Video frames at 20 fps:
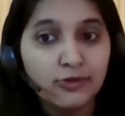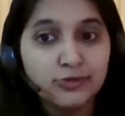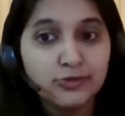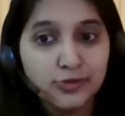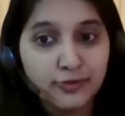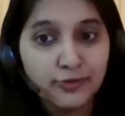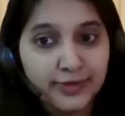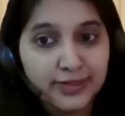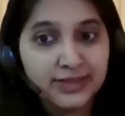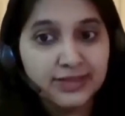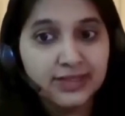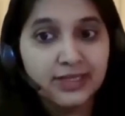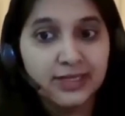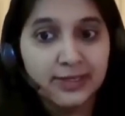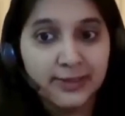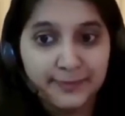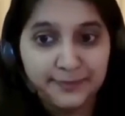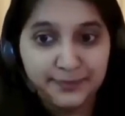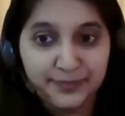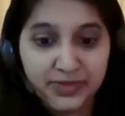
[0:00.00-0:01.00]
And also with
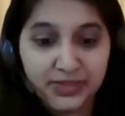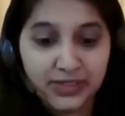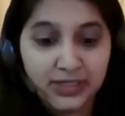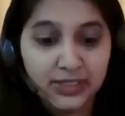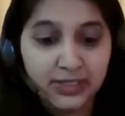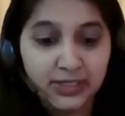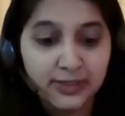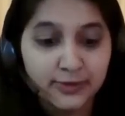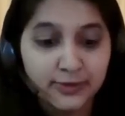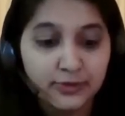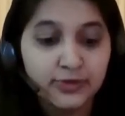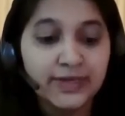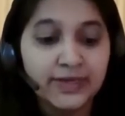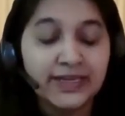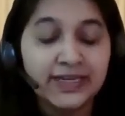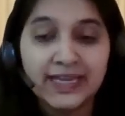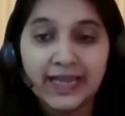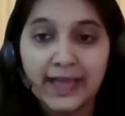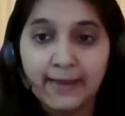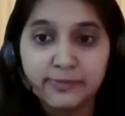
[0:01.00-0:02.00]

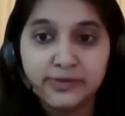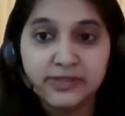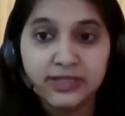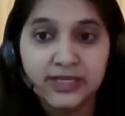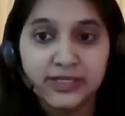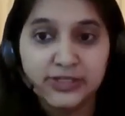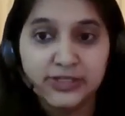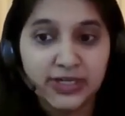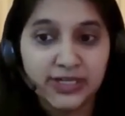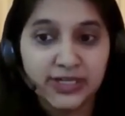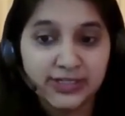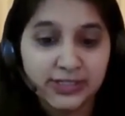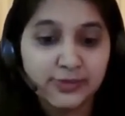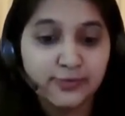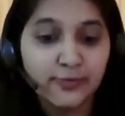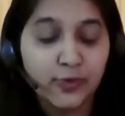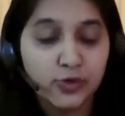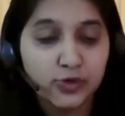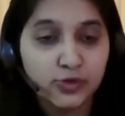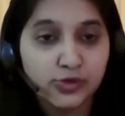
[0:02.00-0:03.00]
encapsulation, I
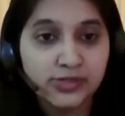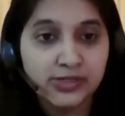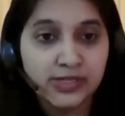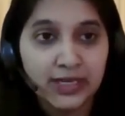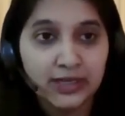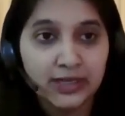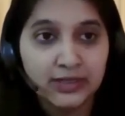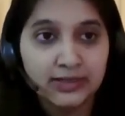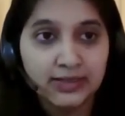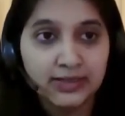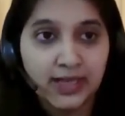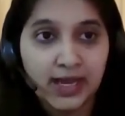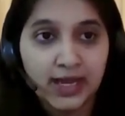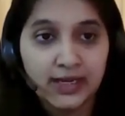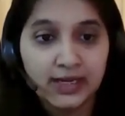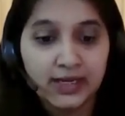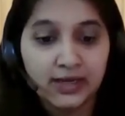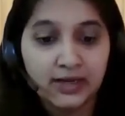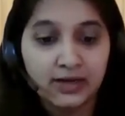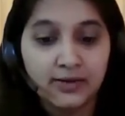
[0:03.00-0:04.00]
just want to tell
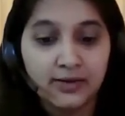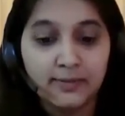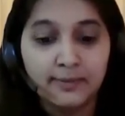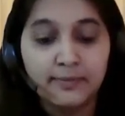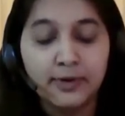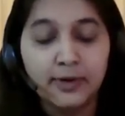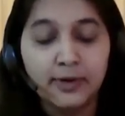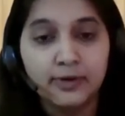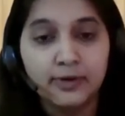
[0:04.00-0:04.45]
that to